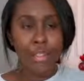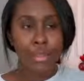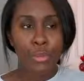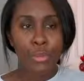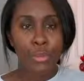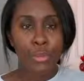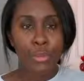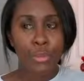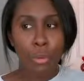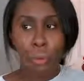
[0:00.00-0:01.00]

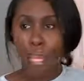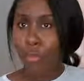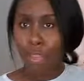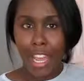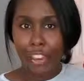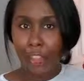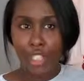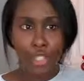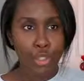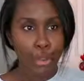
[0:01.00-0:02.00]
to be read
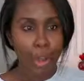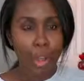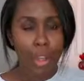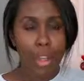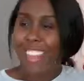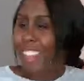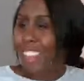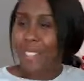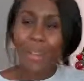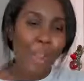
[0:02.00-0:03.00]
for sure. Yeah,
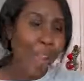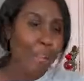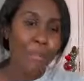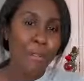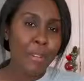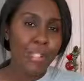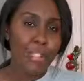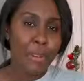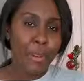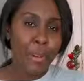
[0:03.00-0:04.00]
so I hope you
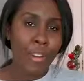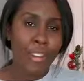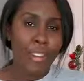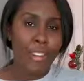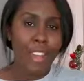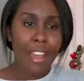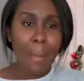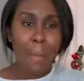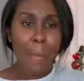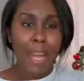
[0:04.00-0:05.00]
enjoyed
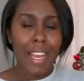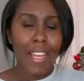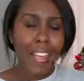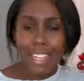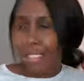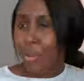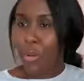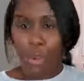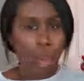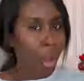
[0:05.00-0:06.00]
my
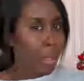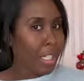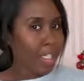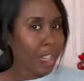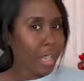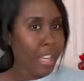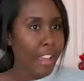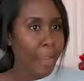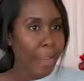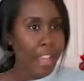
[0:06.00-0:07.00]
classical
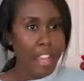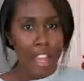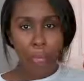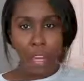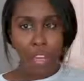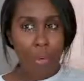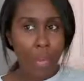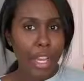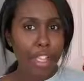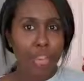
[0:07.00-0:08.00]
commentary and my
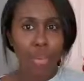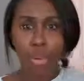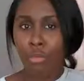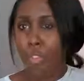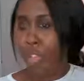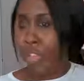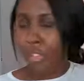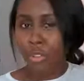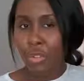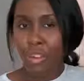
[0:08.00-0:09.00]
quick and short
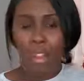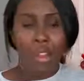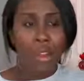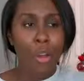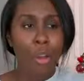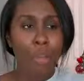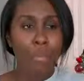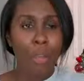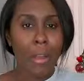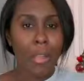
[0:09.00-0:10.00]
review
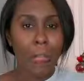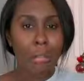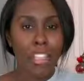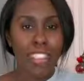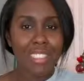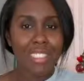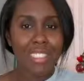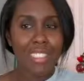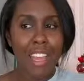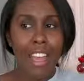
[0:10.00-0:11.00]
on Pride and
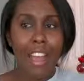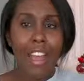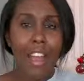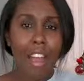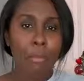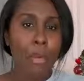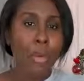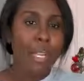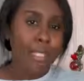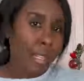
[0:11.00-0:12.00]
Prejudice. I'm
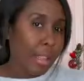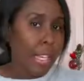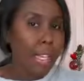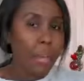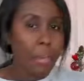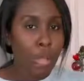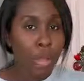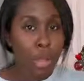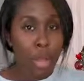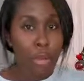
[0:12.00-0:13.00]
going to link
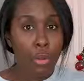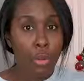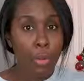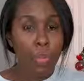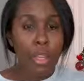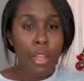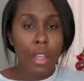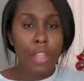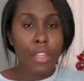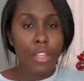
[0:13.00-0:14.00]
below
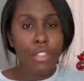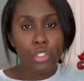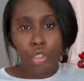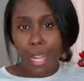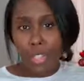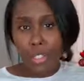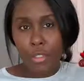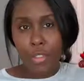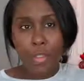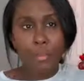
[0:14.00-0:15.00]
the
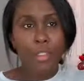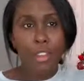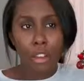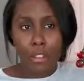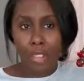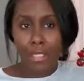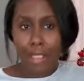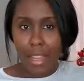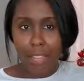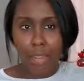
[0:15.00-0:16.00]
transcript of this
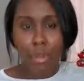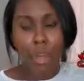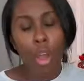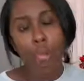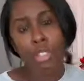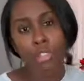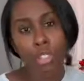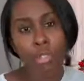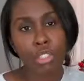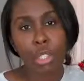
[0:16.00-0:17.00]
classical
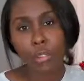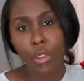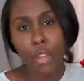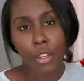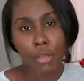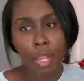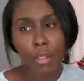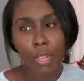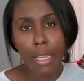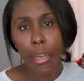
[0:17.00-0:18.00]
commentary, which you can find
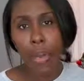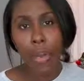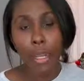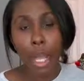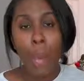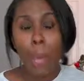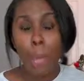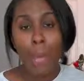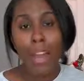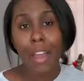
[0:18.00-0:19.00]
directly on
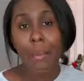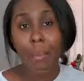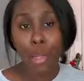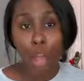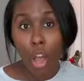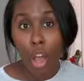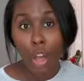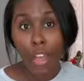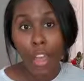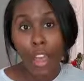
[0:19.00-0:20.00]
my
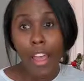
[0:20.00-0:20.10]
blog.